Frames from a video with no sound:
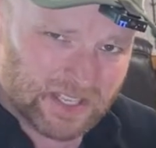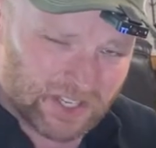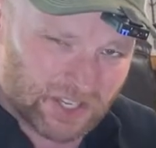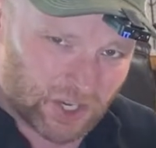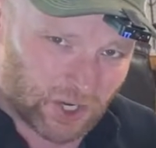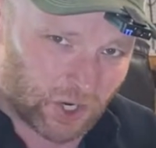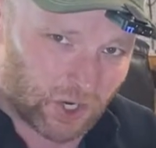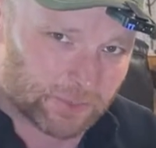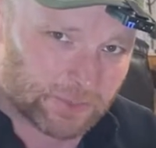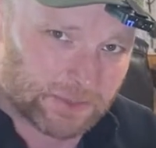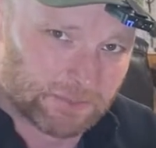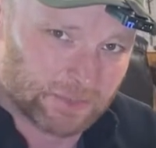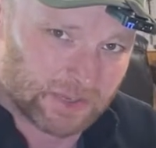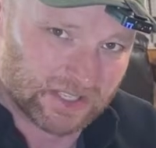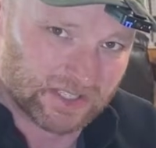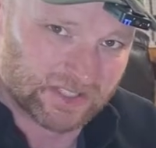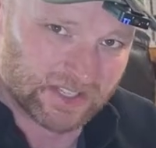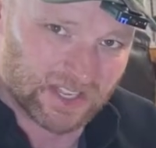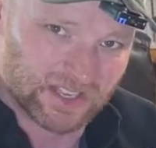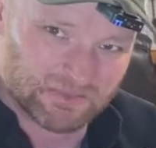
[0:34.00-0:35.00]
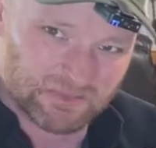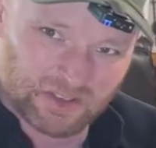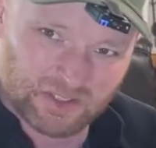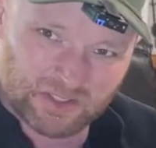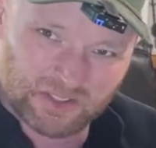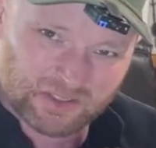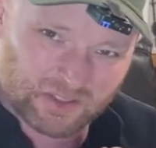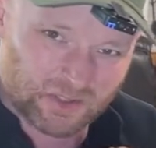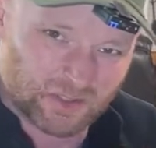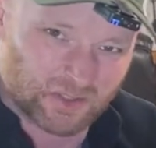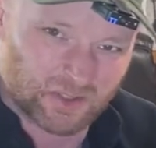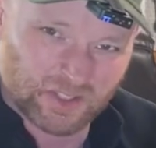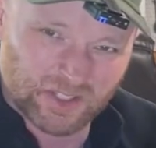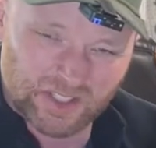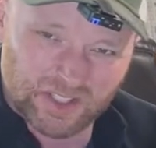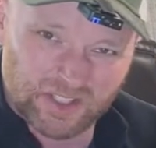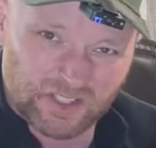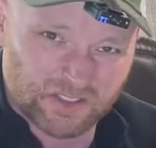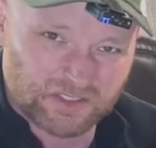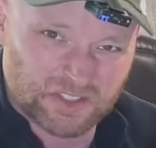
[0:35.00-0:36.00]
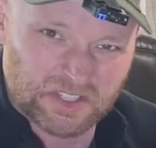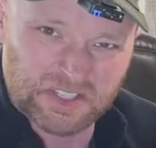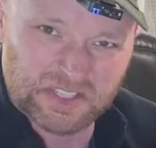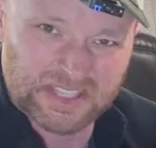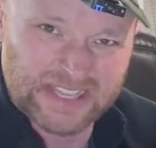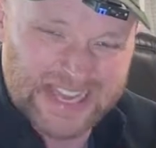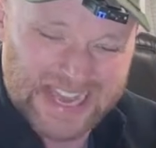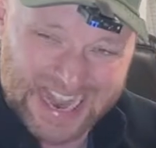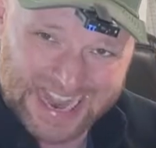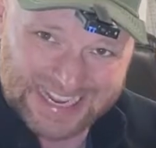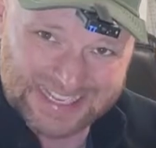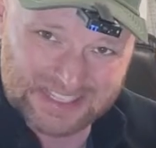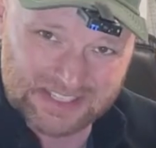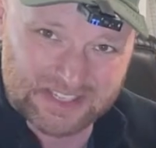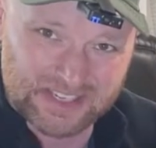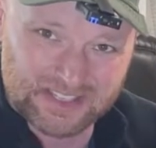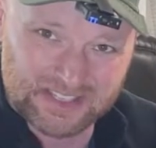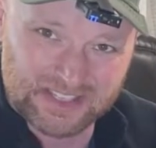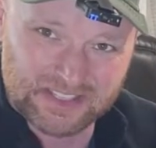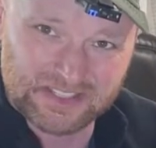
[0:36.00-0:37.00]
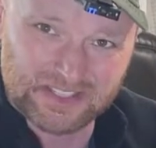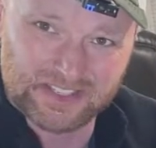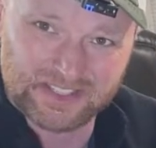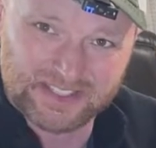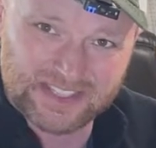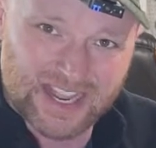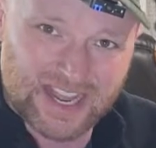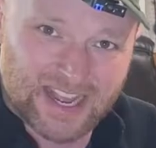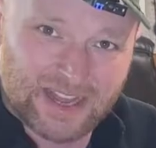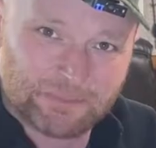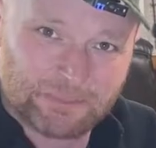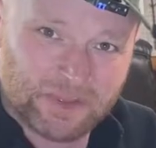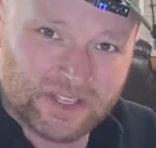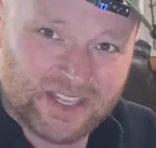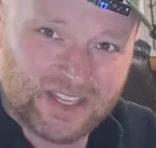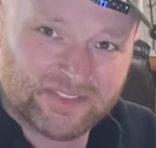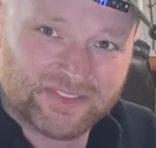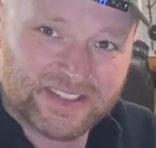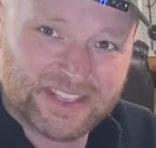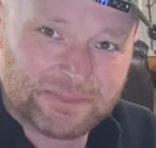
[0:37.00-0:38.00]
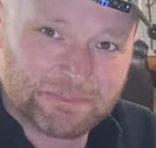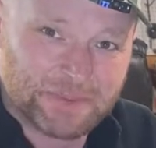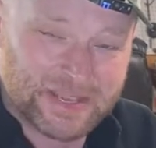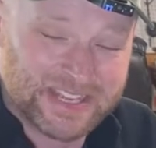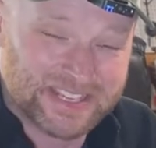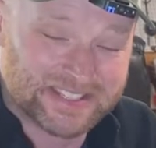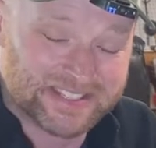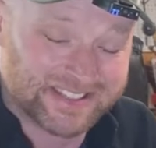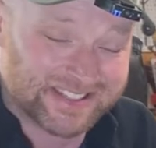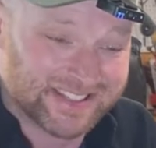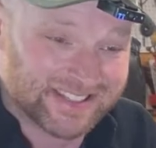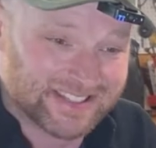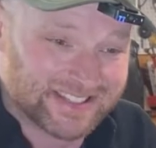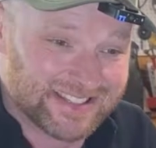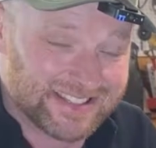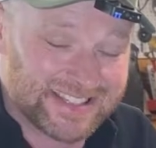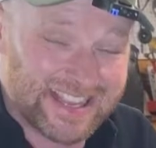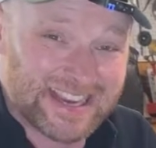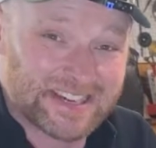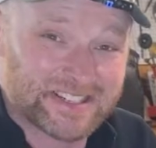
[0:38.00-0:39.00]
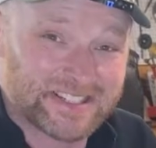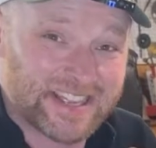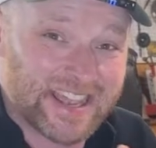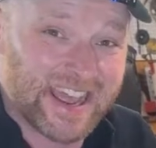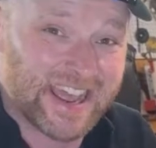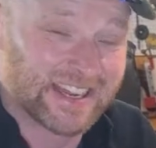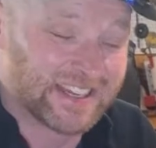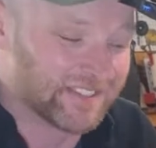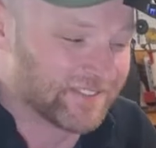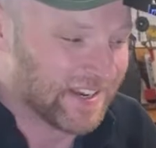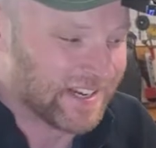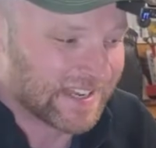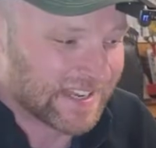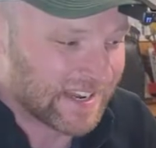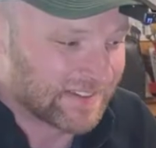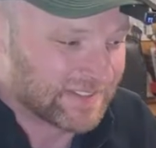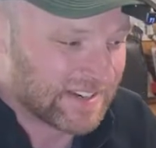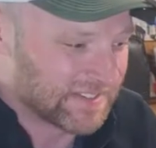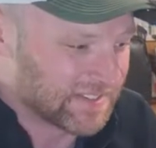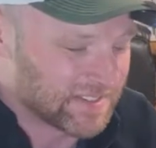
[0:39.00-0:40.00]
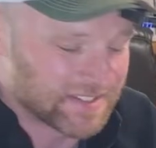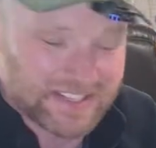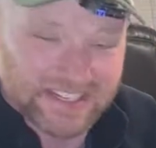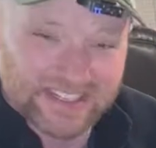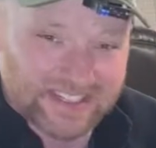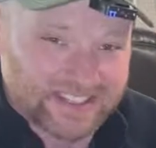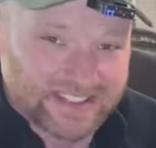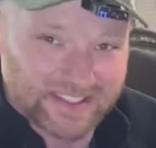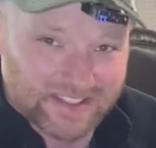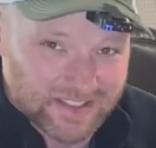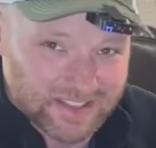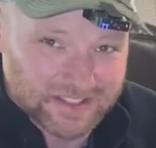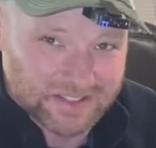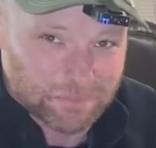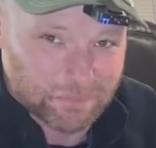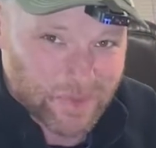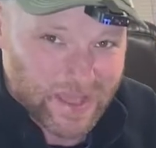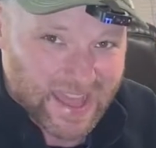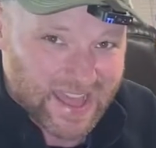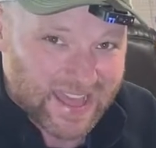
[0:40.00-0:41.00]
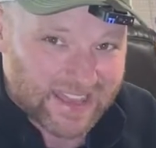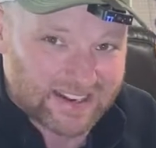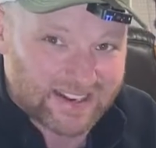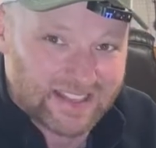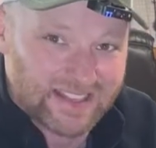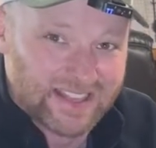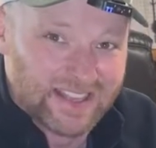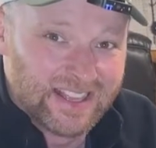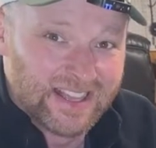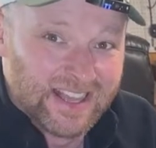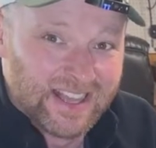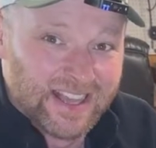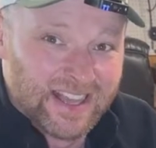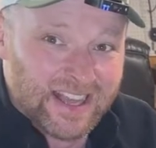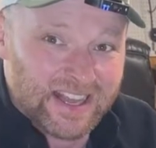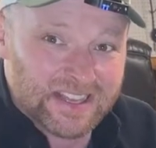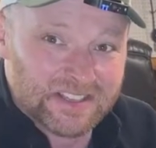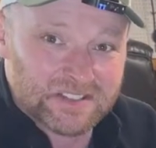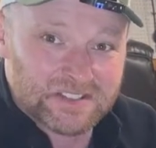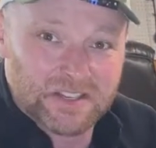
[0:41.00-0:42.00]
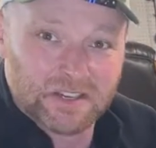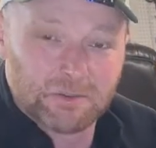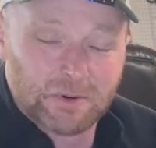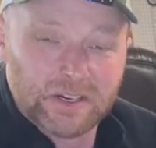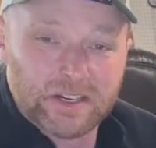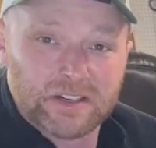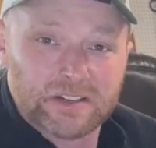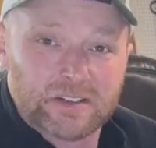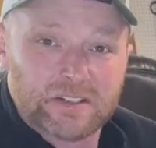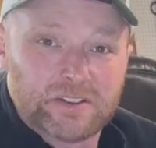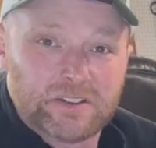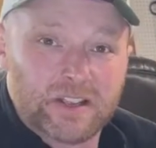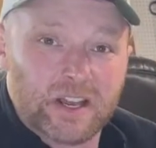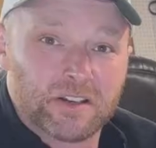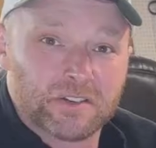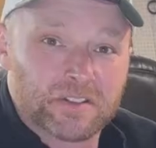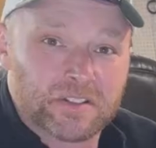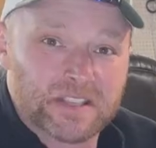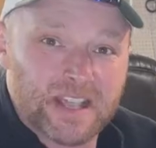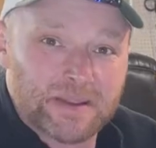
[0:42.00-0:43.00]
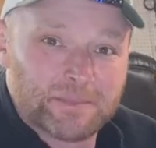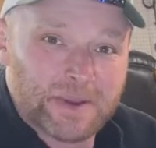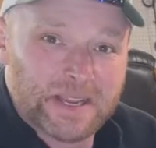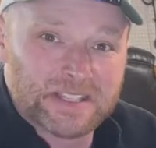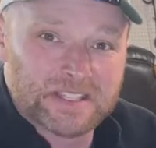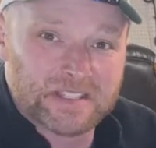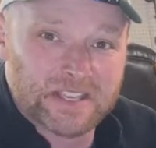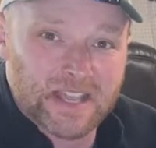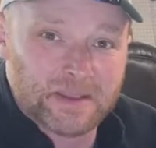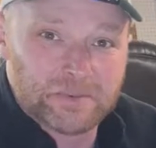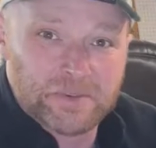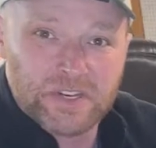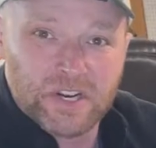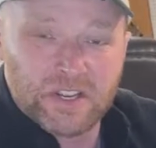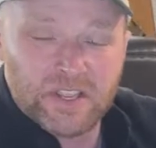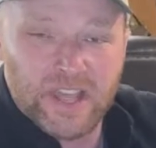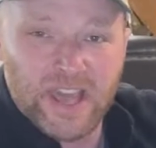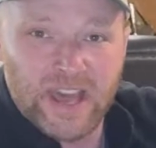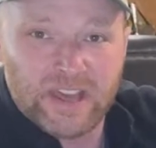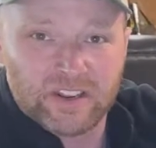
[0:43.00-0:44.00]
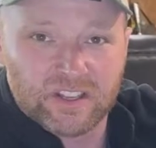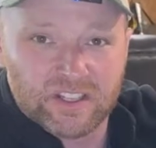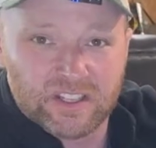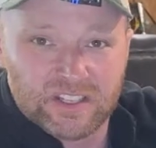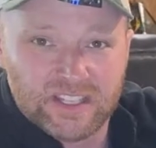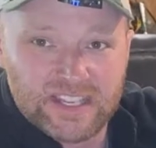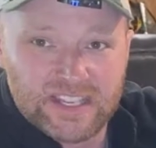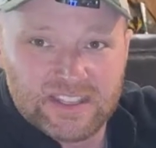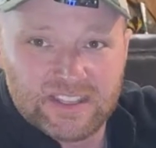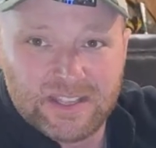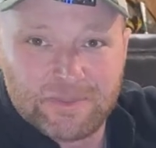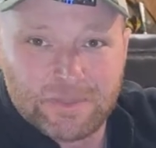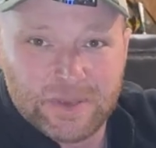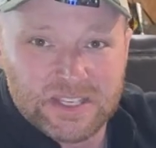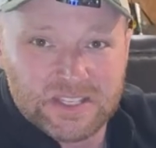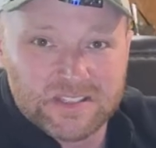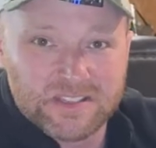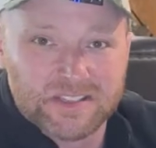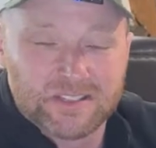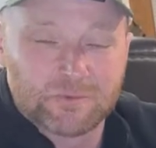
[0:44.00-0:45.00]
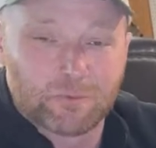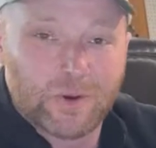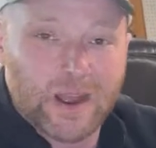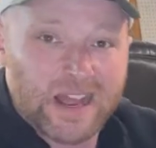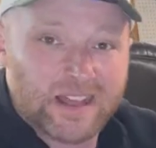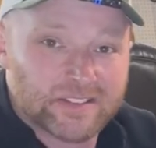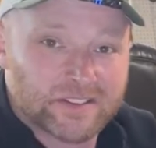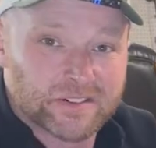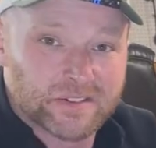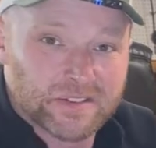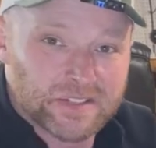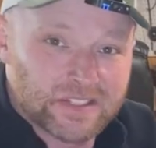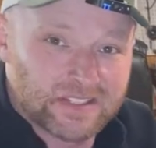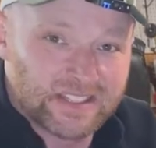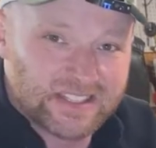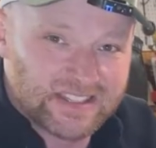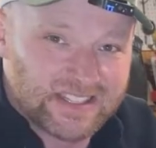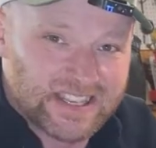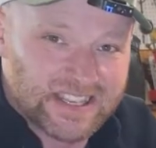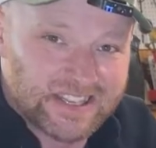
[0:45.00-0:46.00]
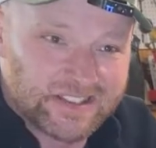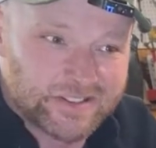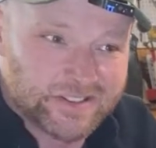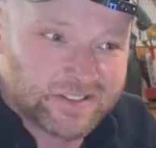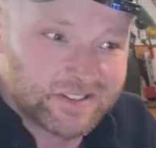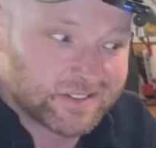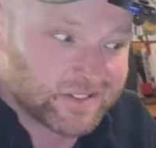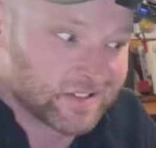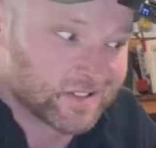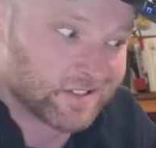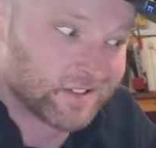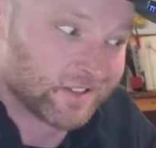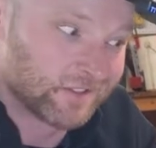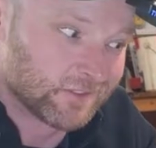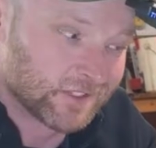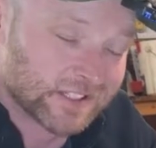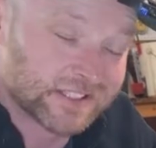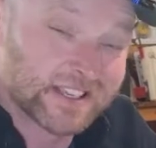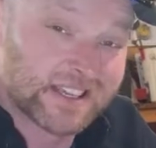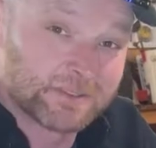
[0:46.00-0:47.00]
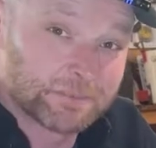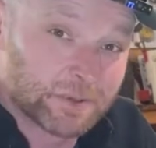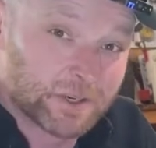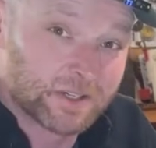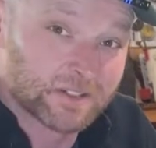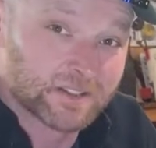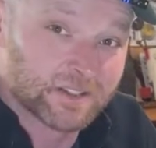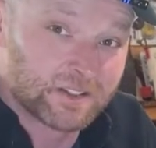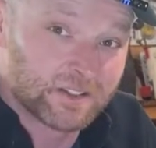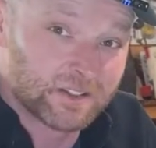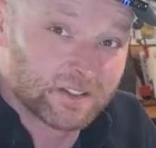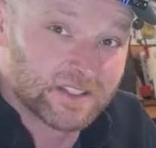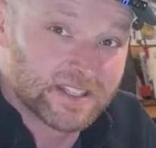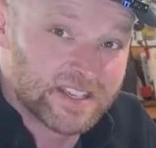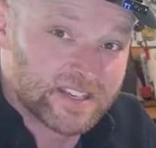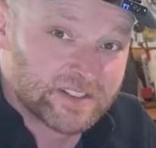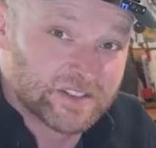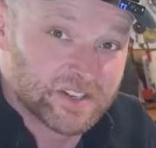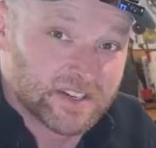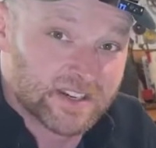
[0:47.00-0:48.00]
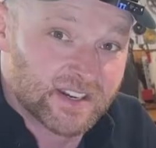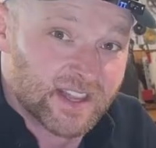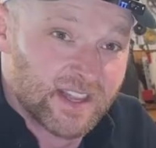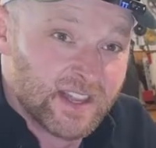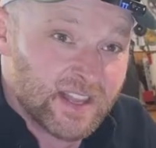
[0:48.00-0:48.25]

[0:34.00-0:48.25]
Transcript: carbon buildup, old oil, just nastiness on top of the pistons. It's actually elevated. I've never seen it this bad. Uh, so we're gonna go step by step, show you how to clean the pistons while they're still in the engine because you don't wanna take apart the whole engine.